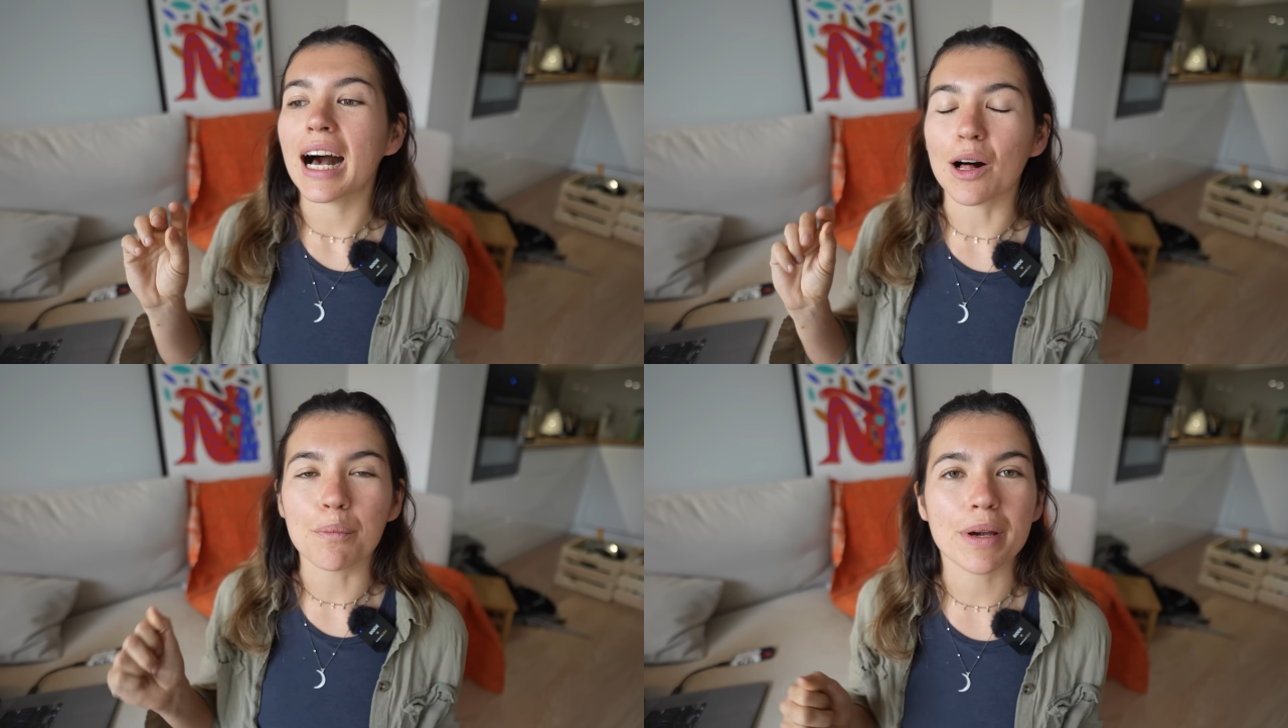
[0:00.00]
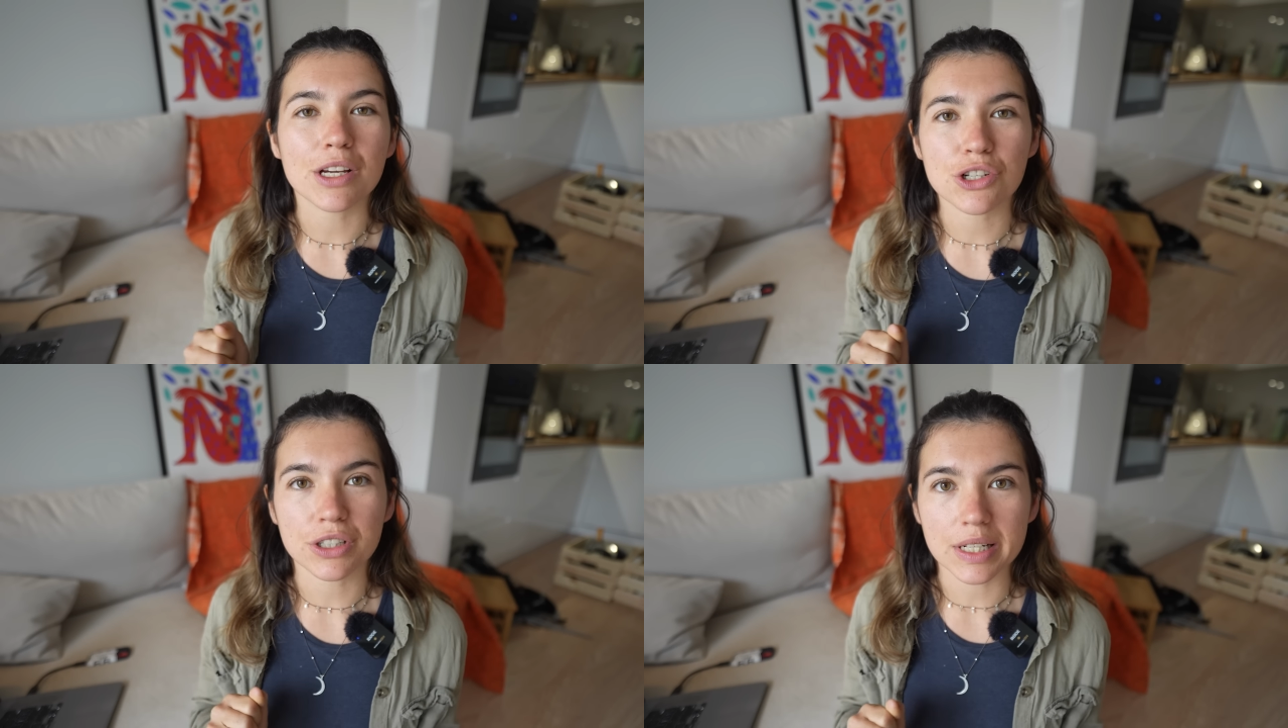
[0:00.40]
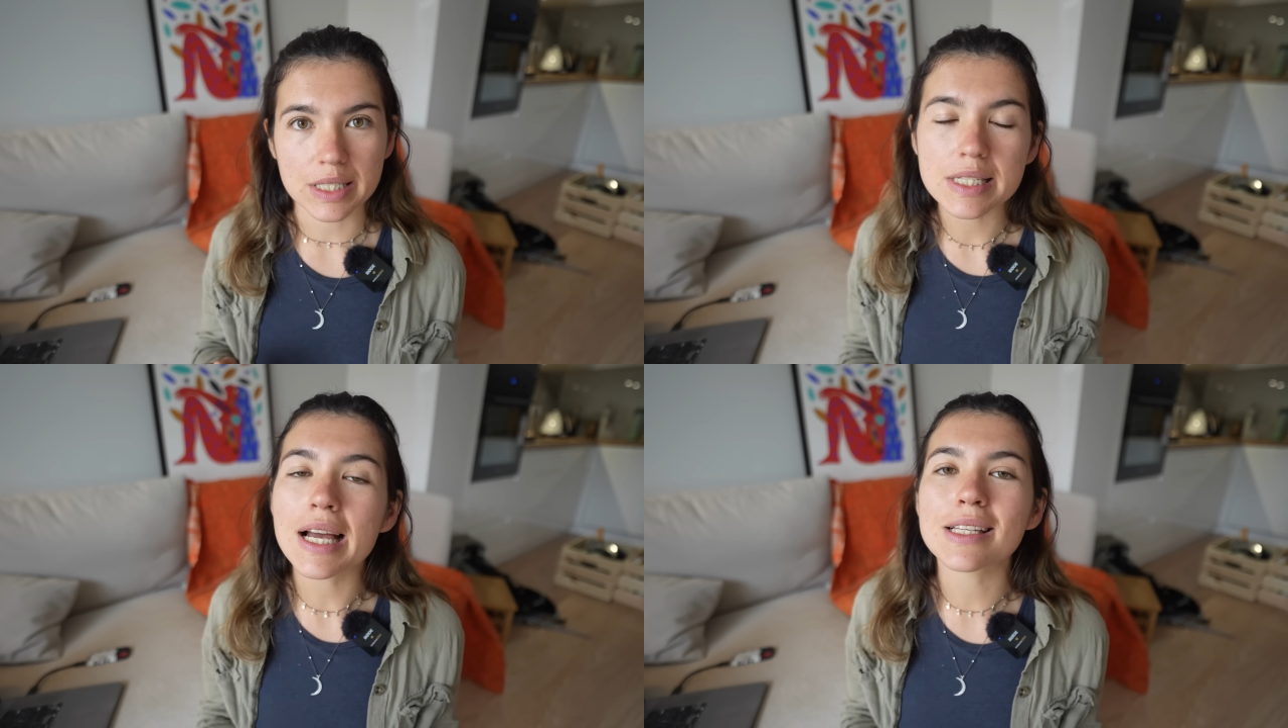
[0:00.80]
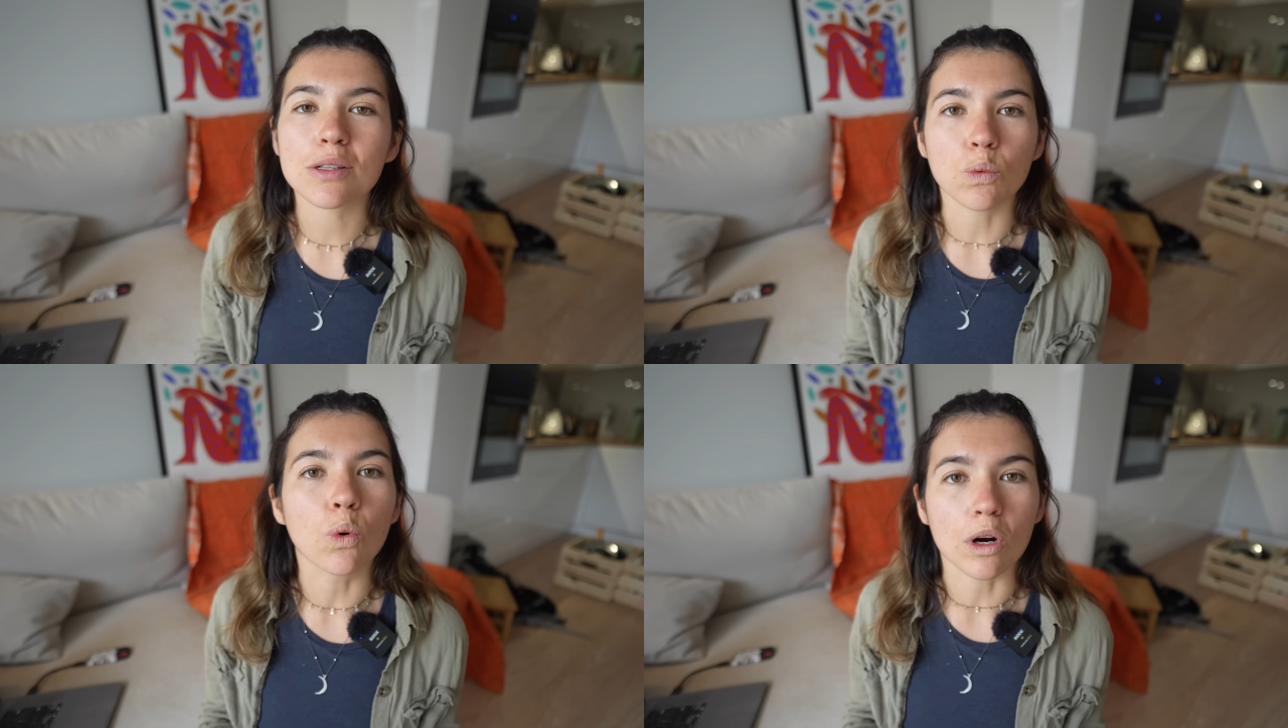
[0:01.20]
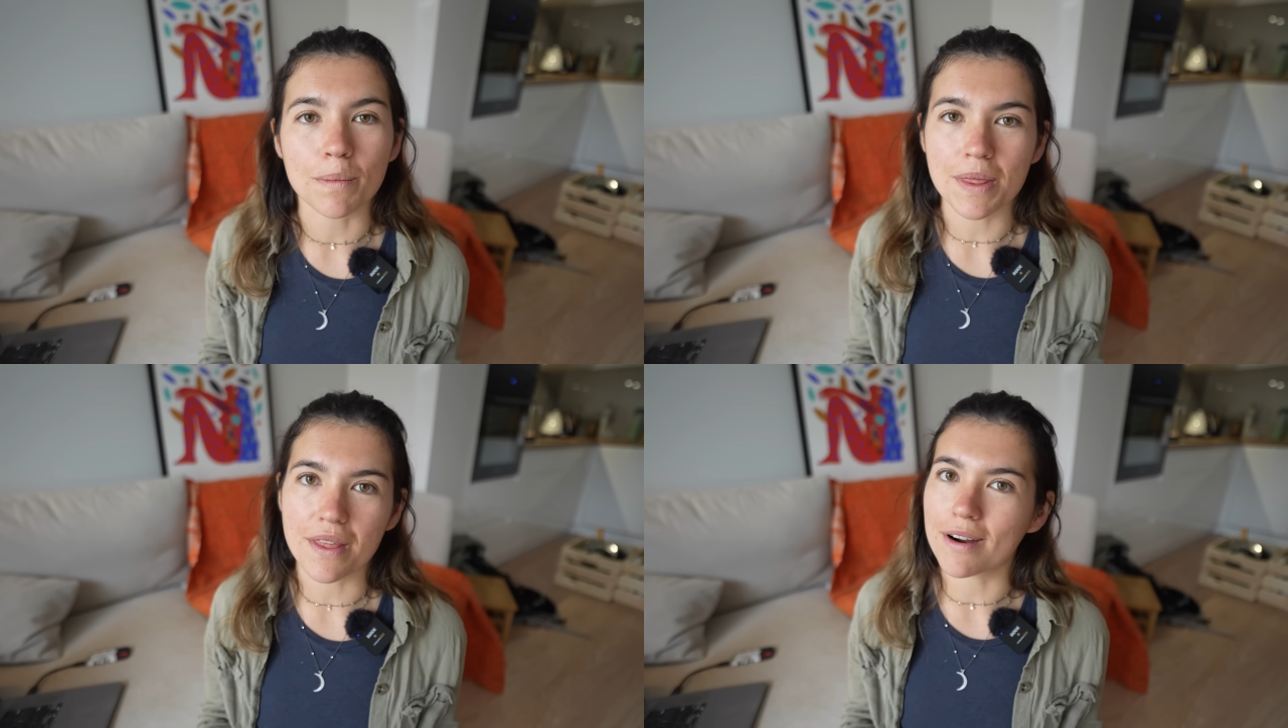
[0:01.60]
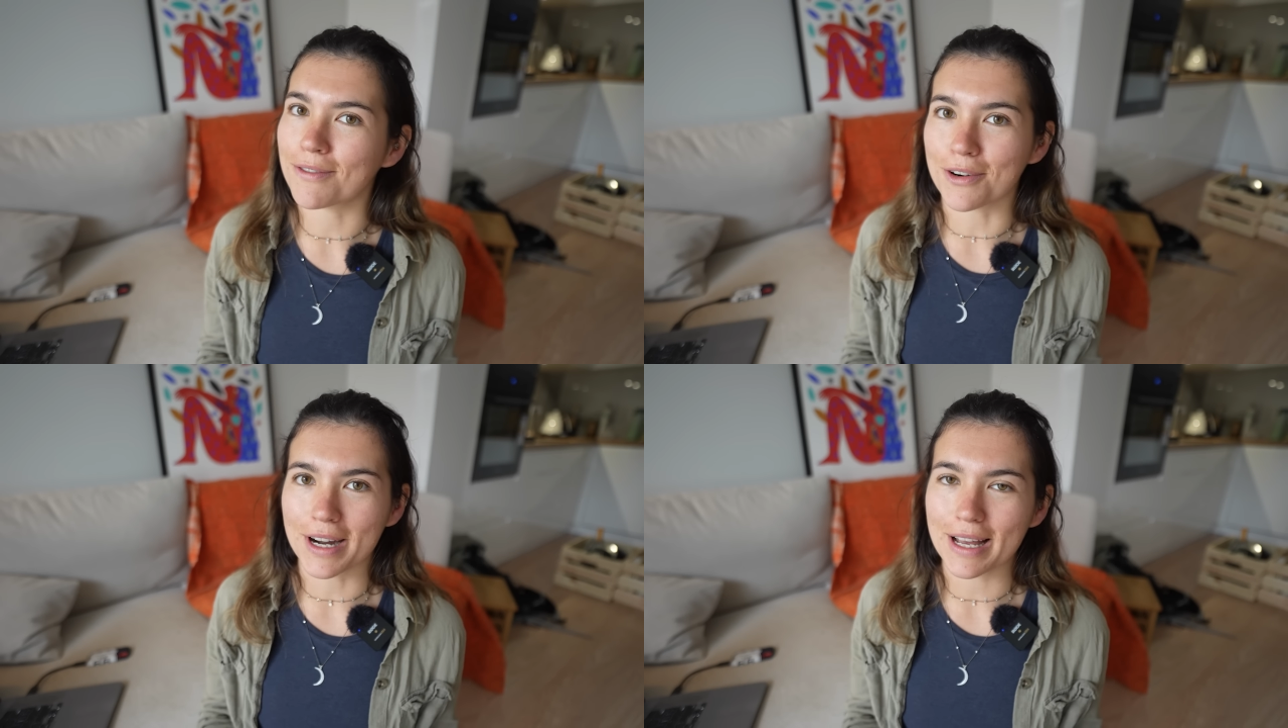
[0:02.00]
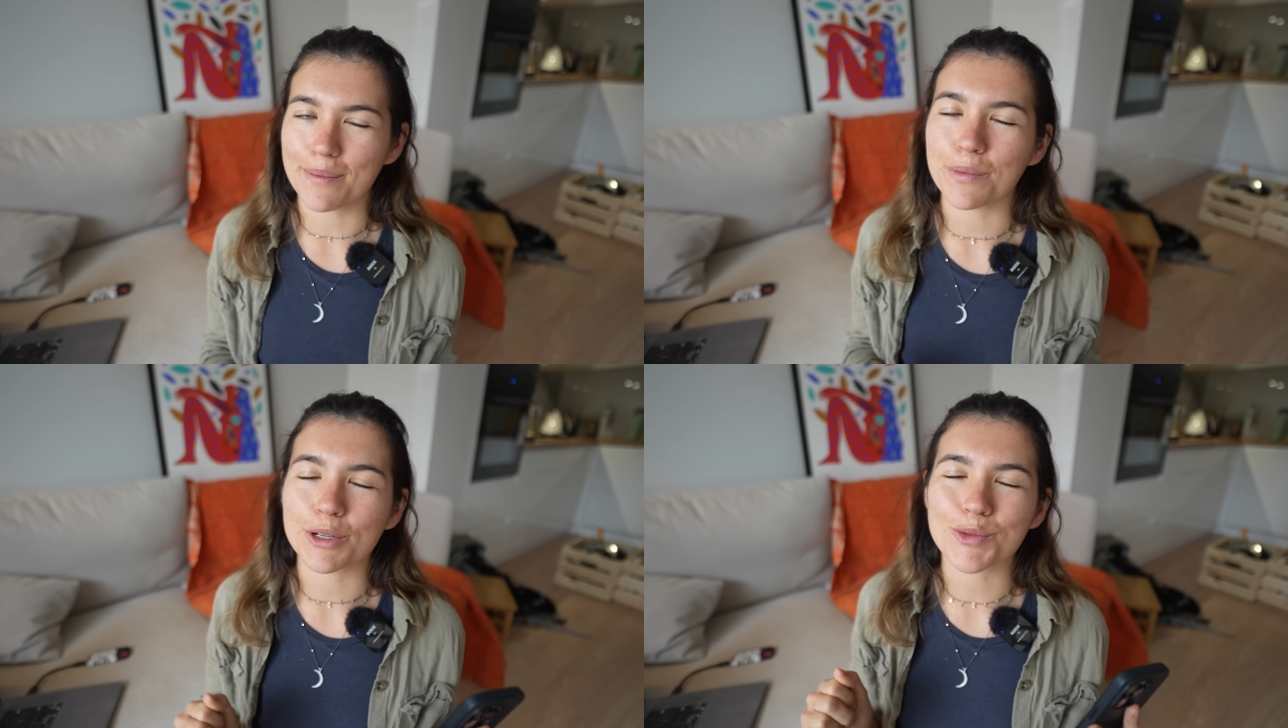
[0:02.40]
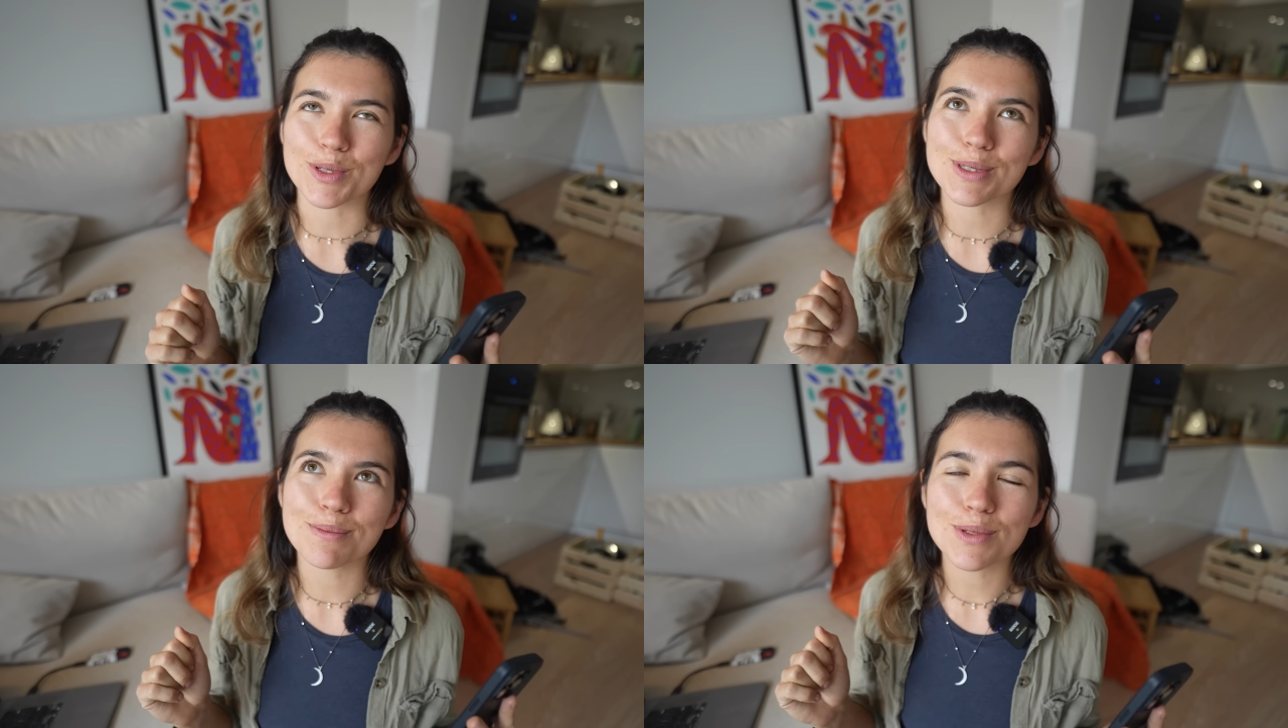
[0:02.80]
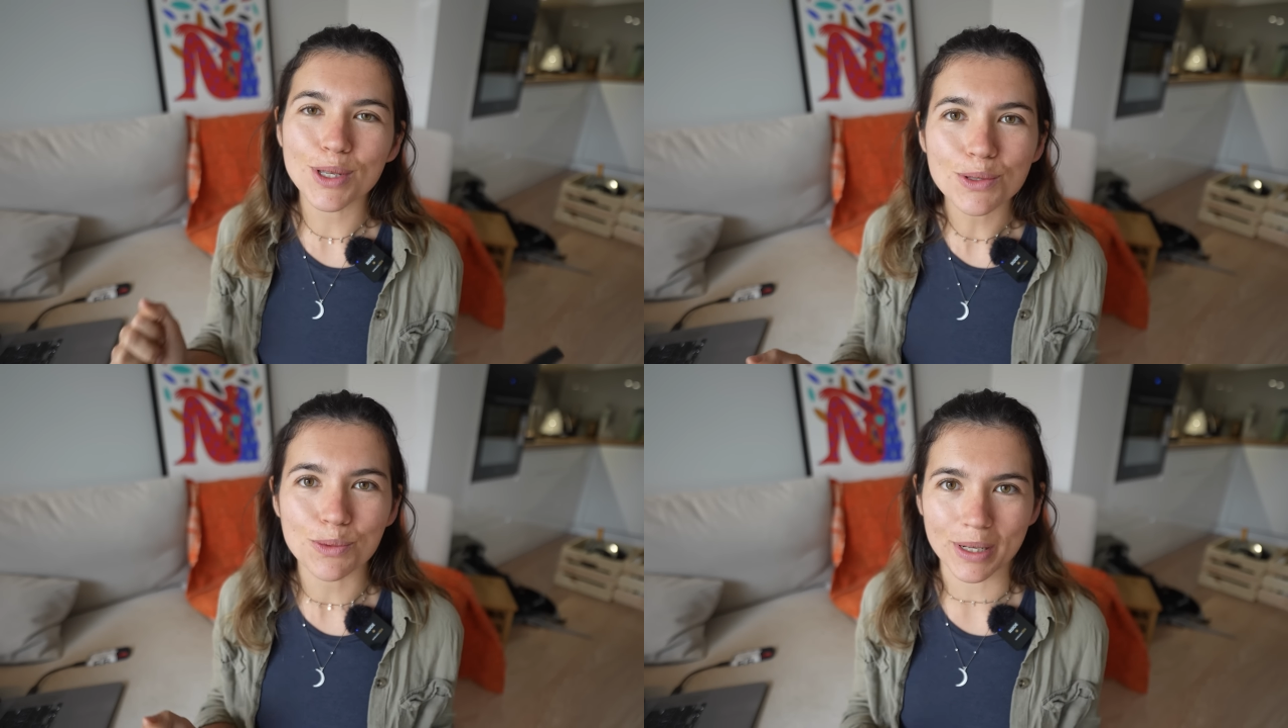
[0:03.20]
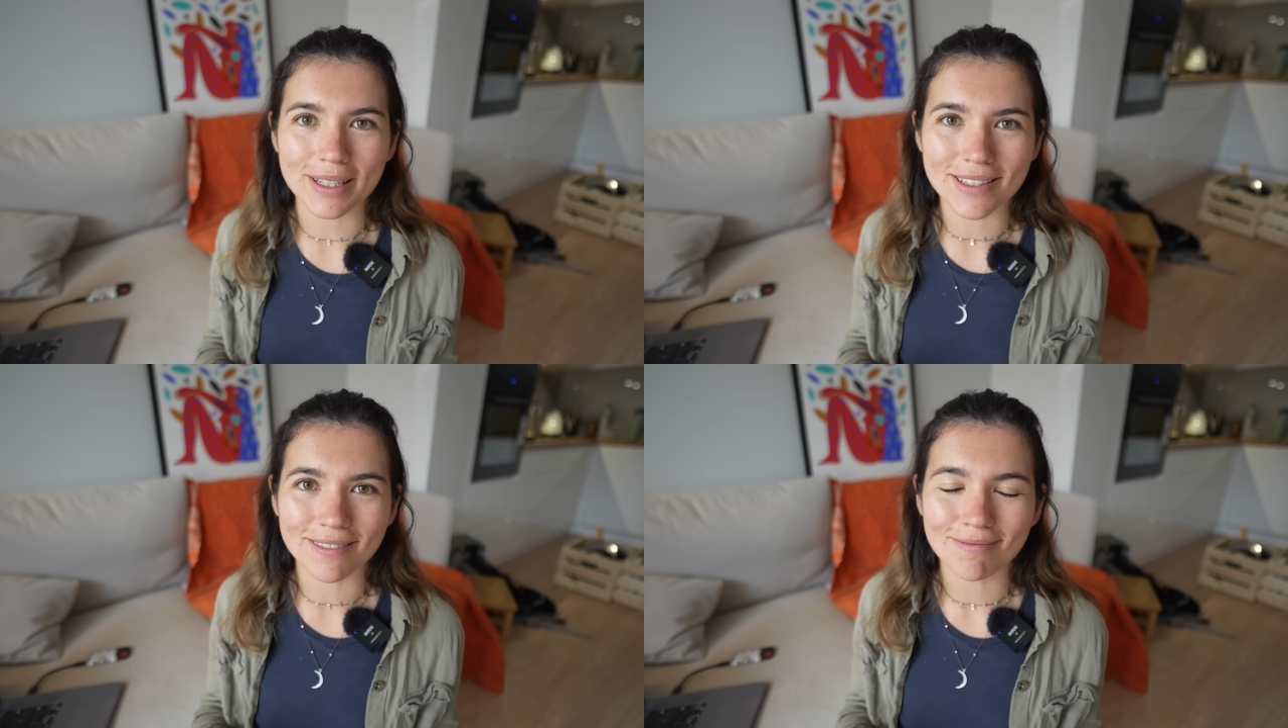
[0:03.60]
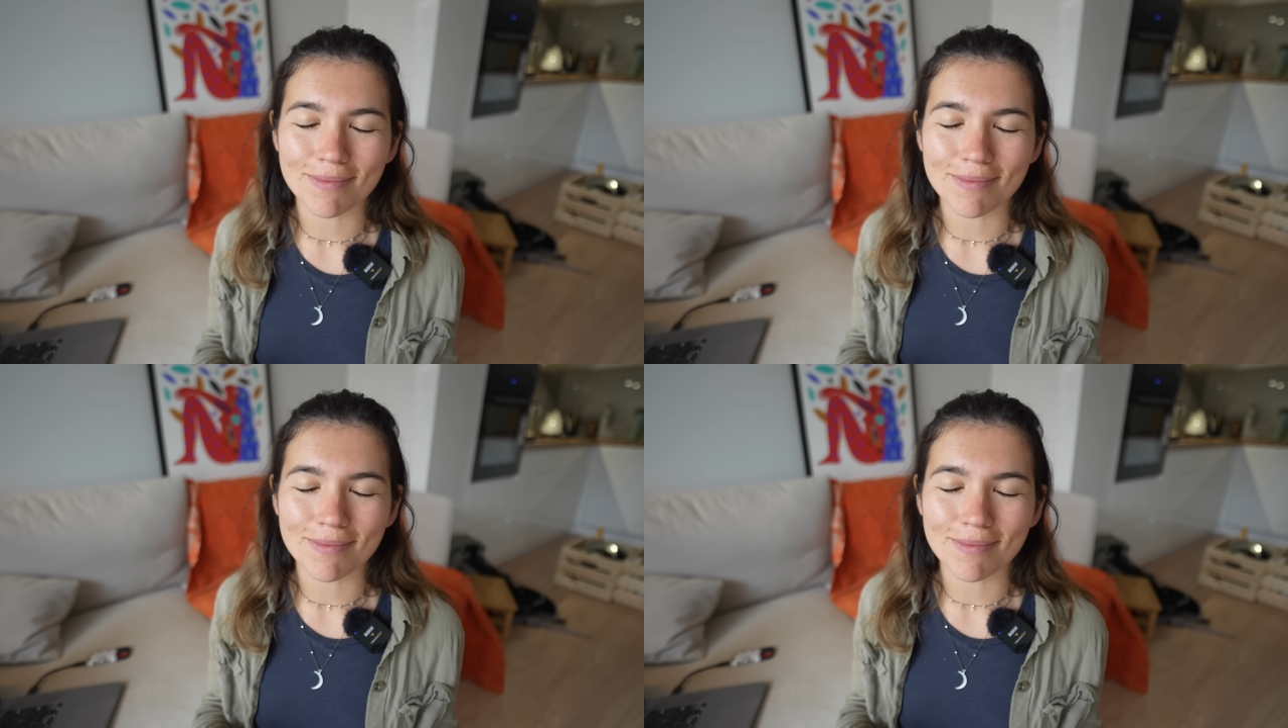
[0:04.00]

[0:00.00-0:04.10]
I'll make sure that it's nice and warm in there for him, which was so sweet.